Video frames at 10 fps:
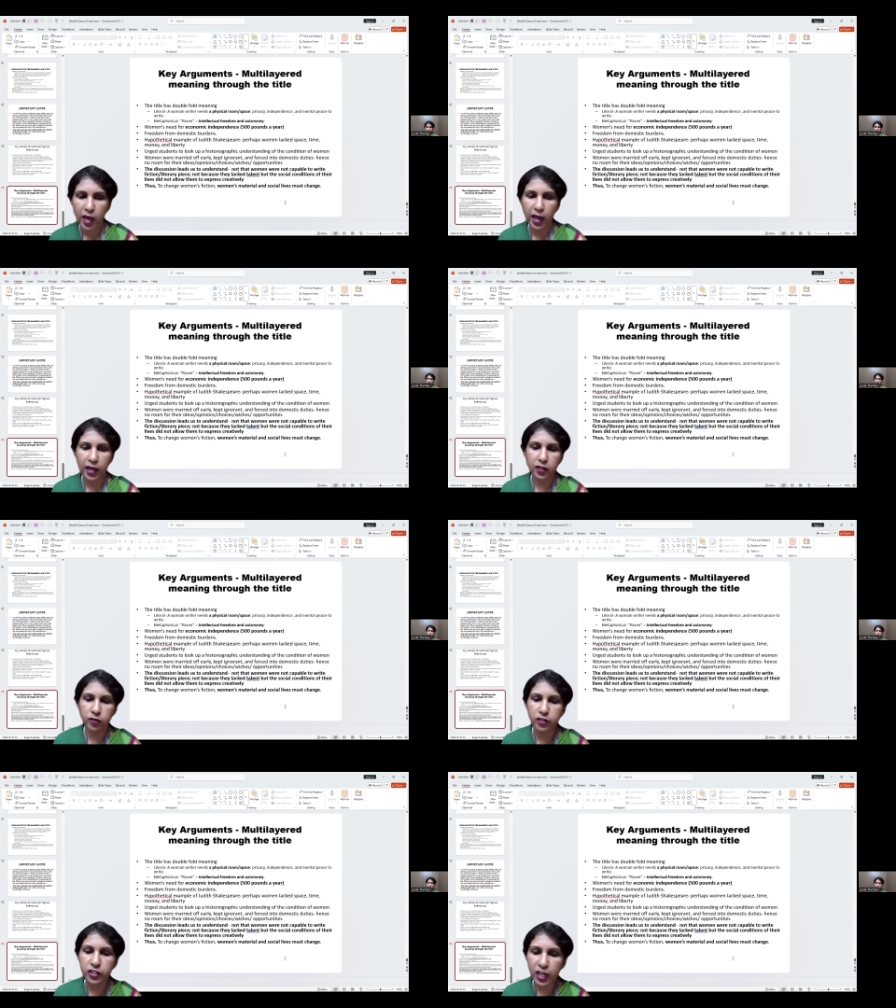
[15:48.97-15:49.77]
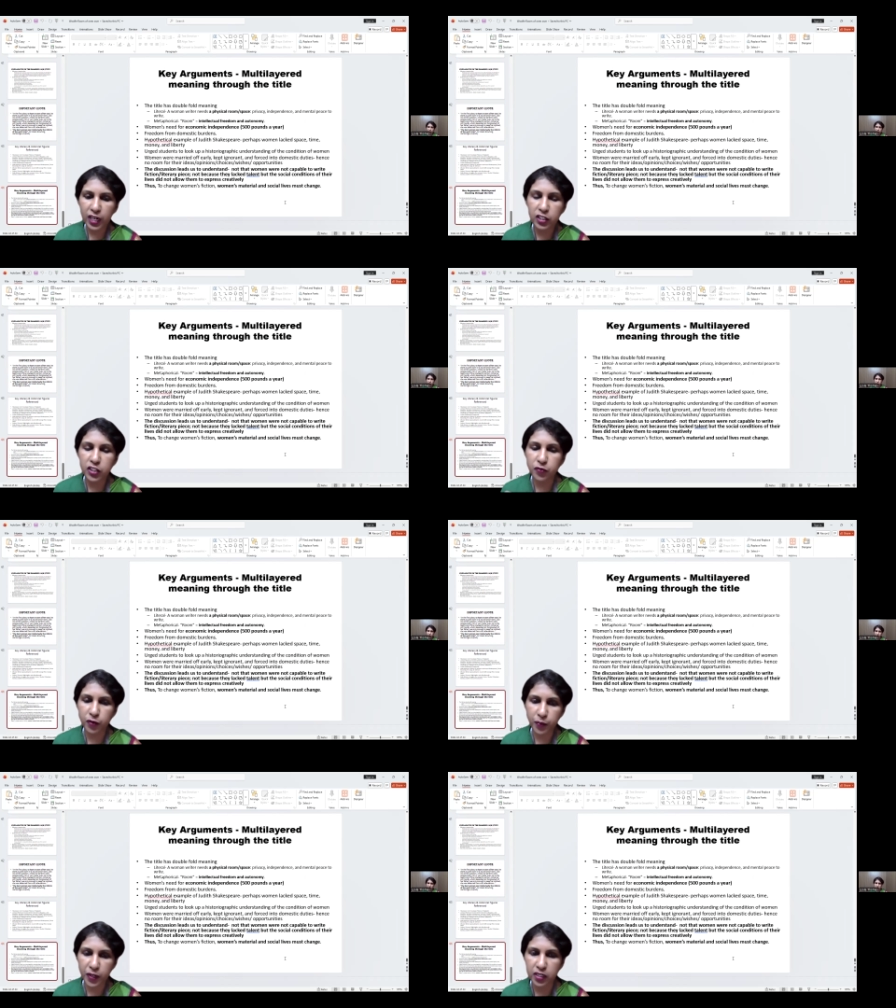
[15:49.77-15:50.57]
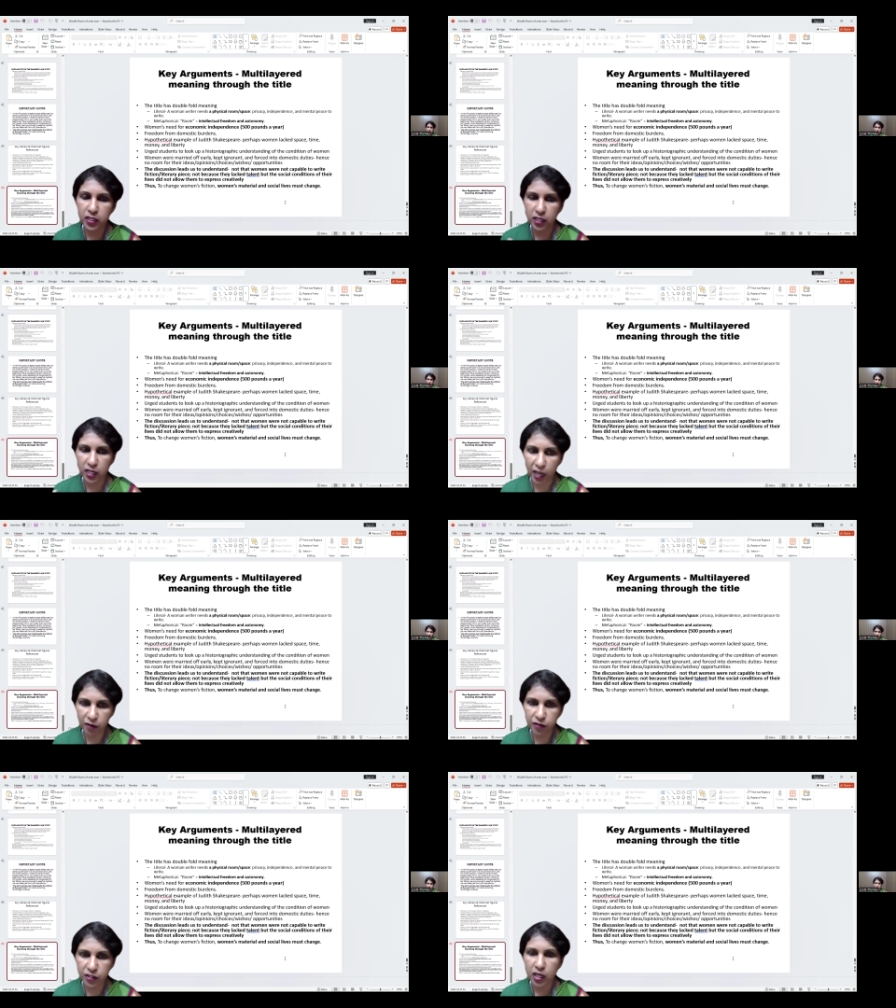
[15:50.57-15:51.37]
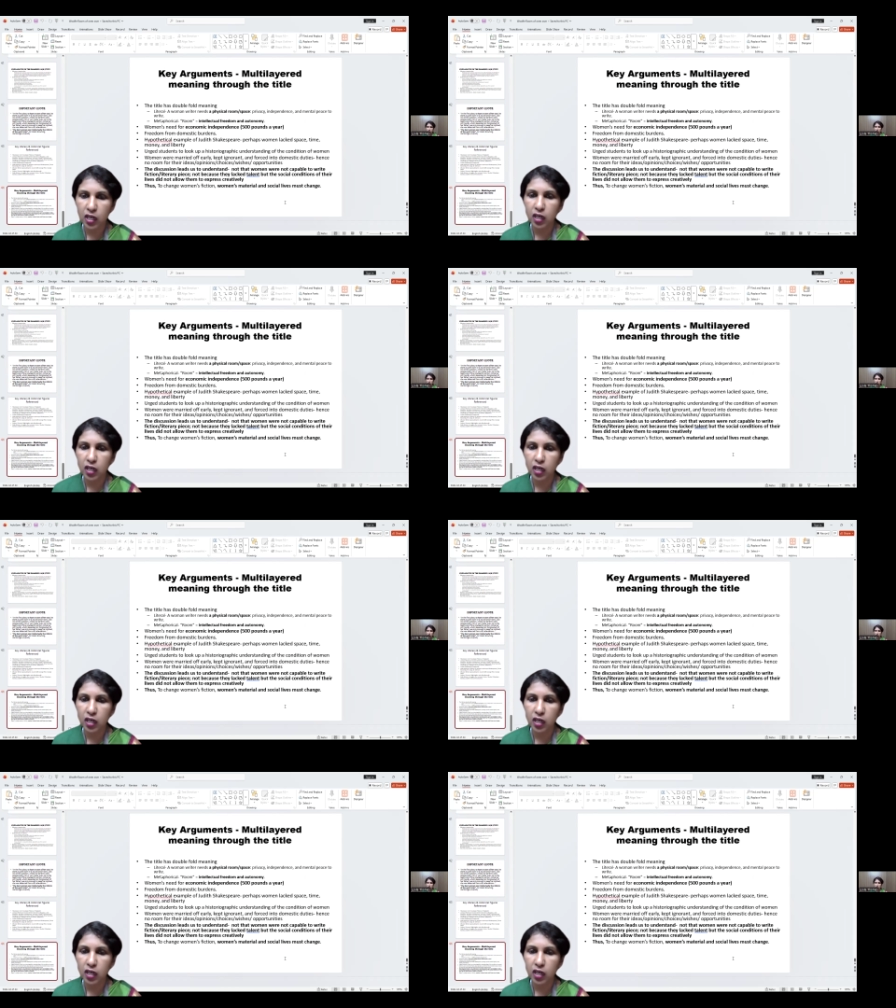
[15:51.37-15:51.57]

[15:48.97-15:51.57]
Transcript: And to change women's lives,